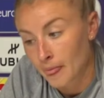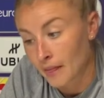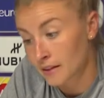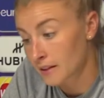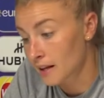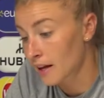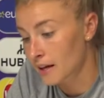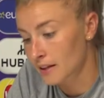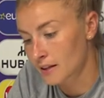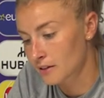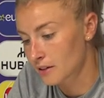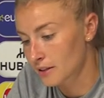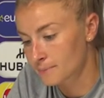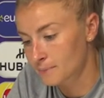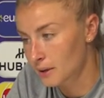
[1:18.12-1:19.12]
Yeah,
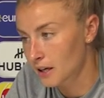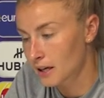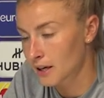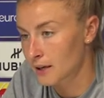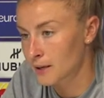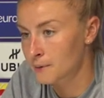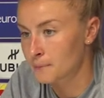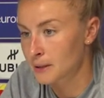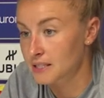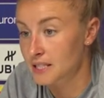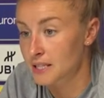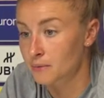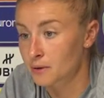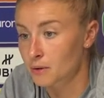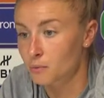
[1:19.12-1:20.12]
they're a, um, a
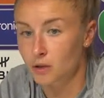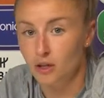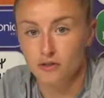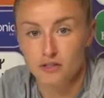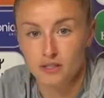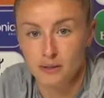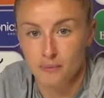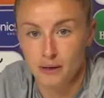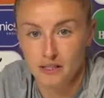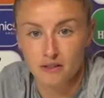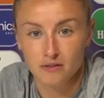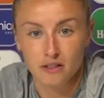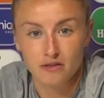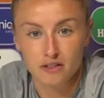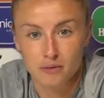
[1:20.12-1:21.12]
team that we obviously
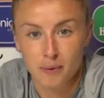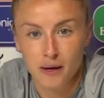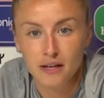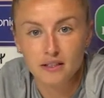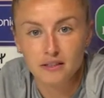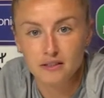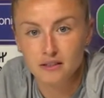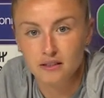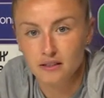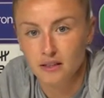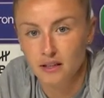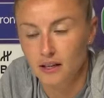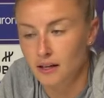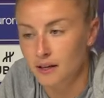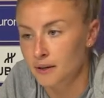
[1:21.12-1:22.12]
massively respect.
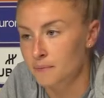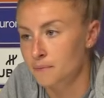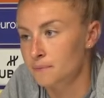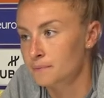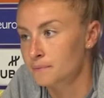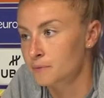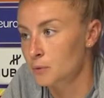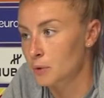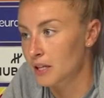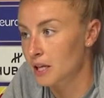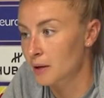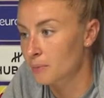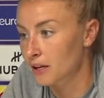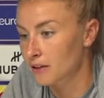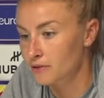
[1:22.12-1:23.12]
Um, the way they
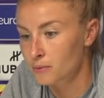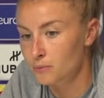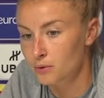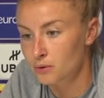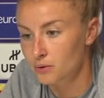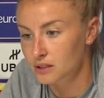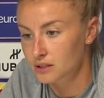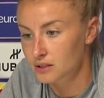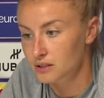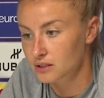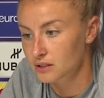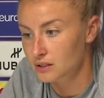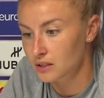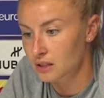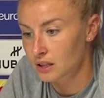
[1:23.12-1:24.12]
play football
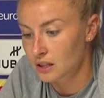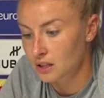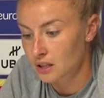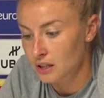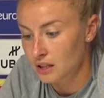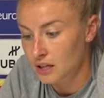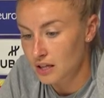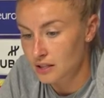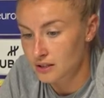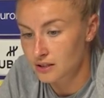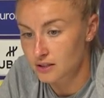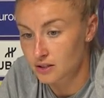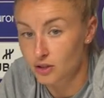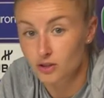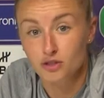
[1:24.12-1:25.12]
is
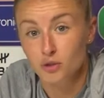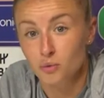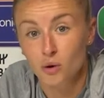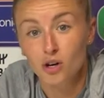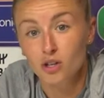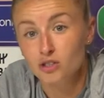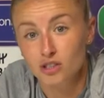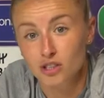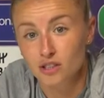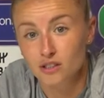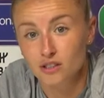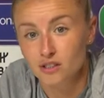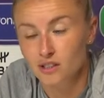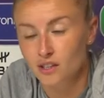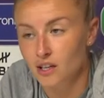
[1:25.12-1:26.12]
is good to watch,
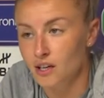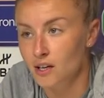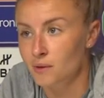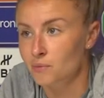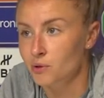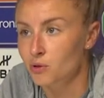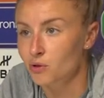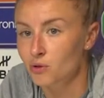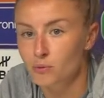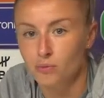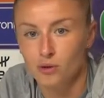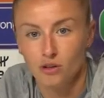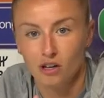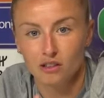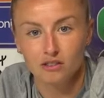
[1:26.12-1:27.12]
and um, they're all a
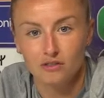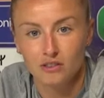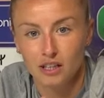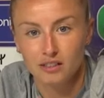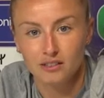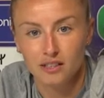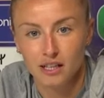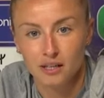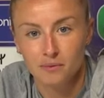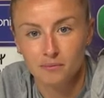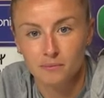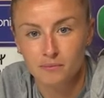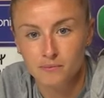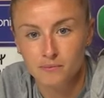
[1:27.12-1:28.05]
product of that same,